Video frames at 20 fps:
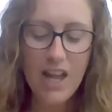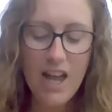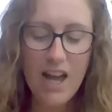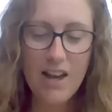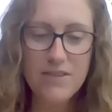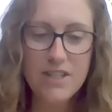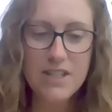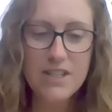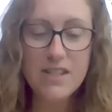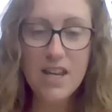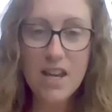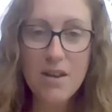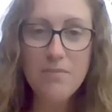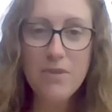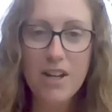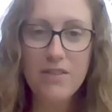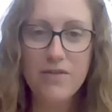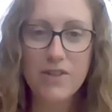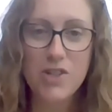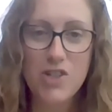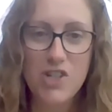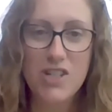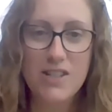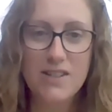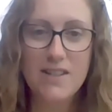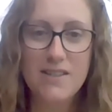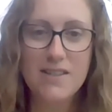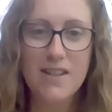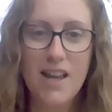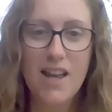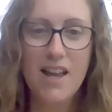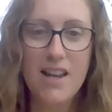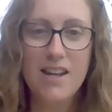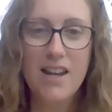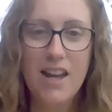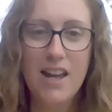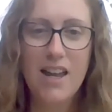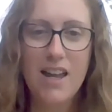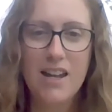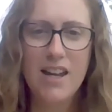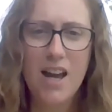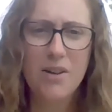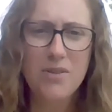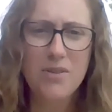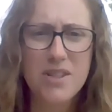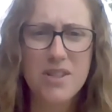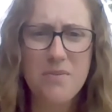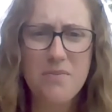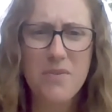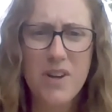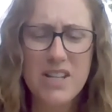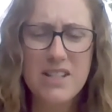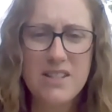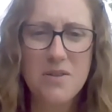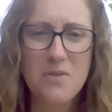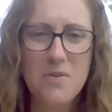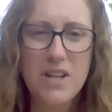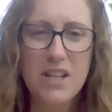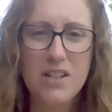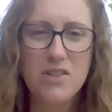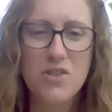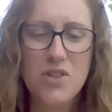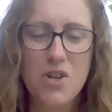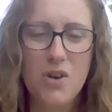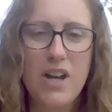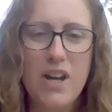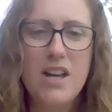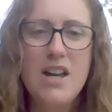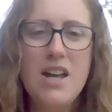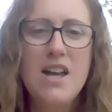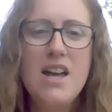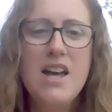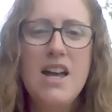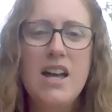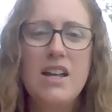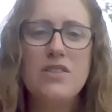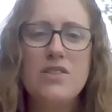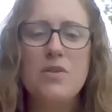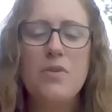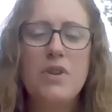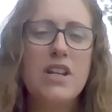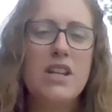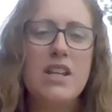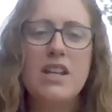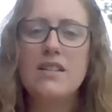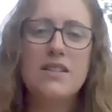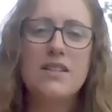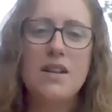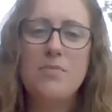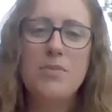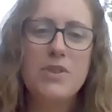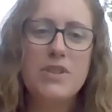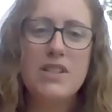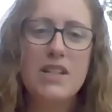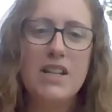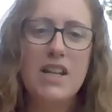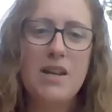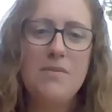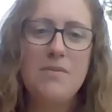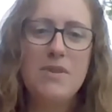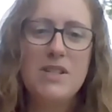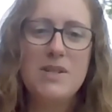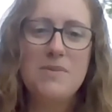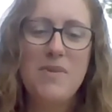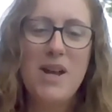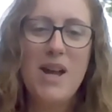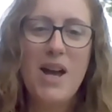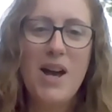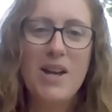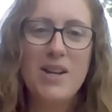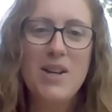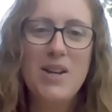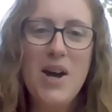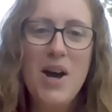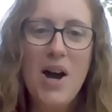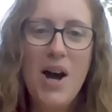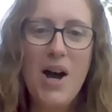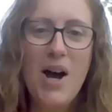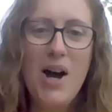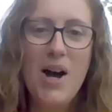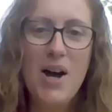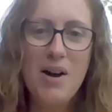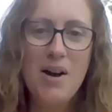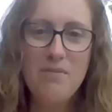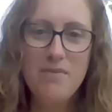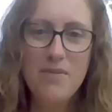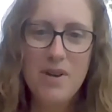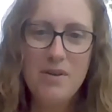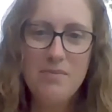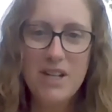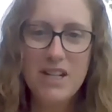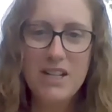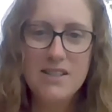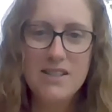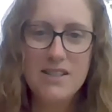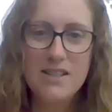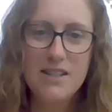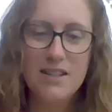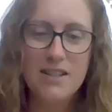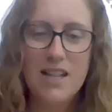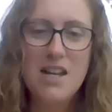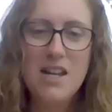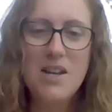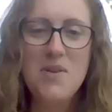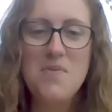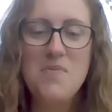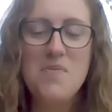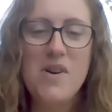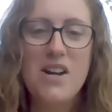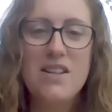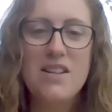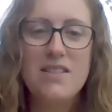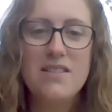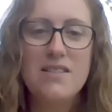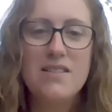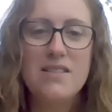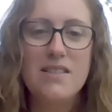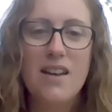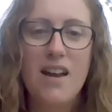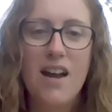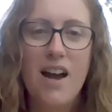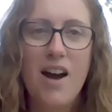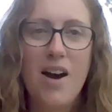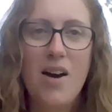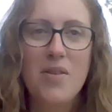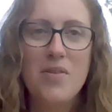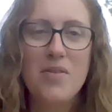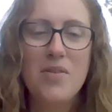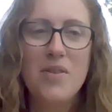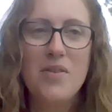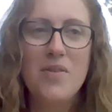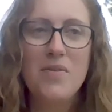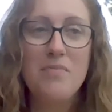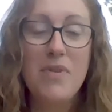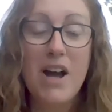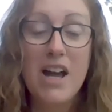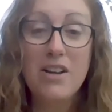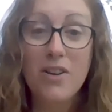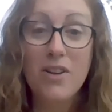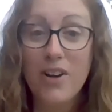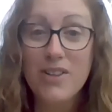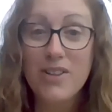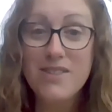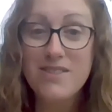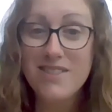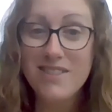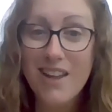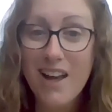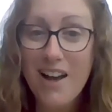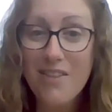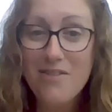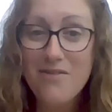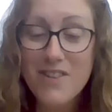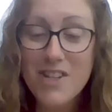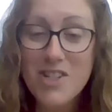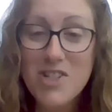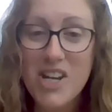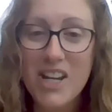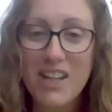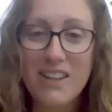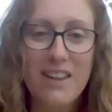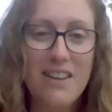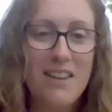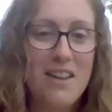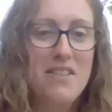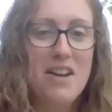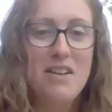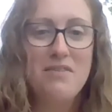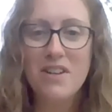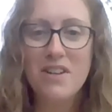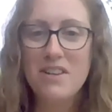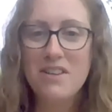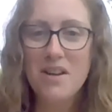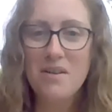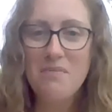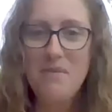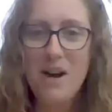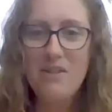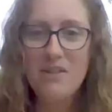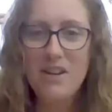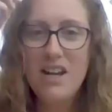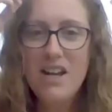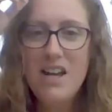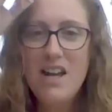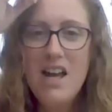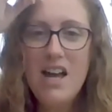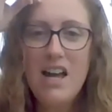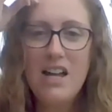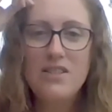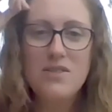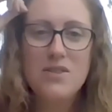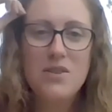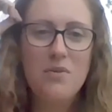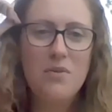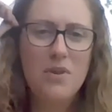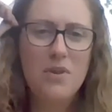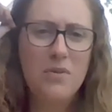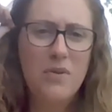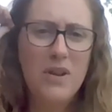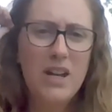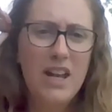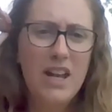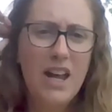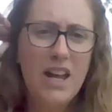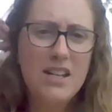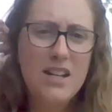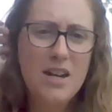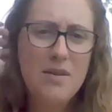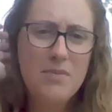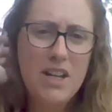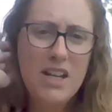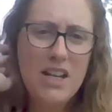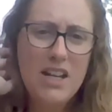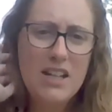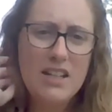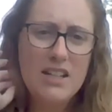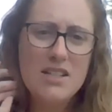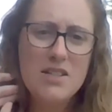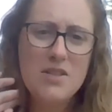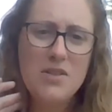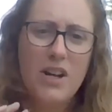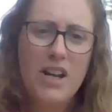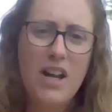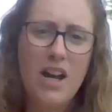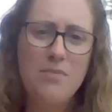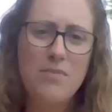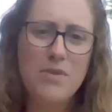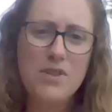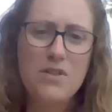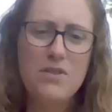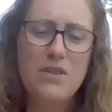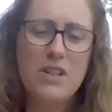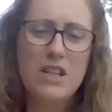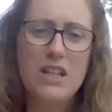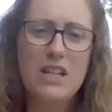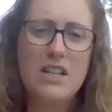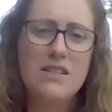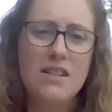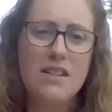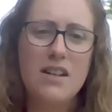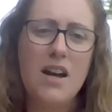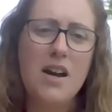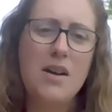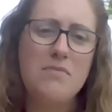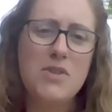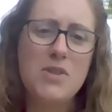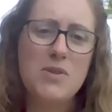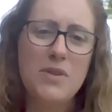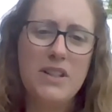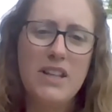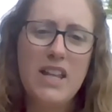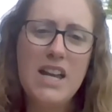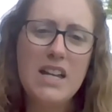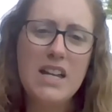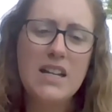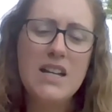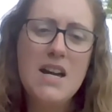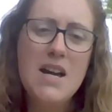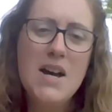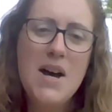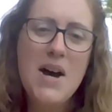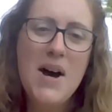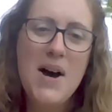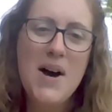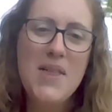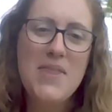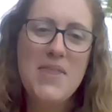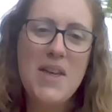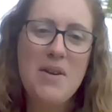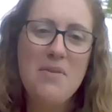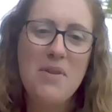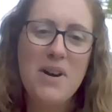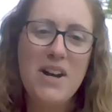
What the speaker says: have the same love for Jesus, and how some ways that we can show it. And so one of the examples that came into my head because of the lake was how my girls love fishing. They love everything about it. And so when we end up getting this great opportunity to come to a lake, they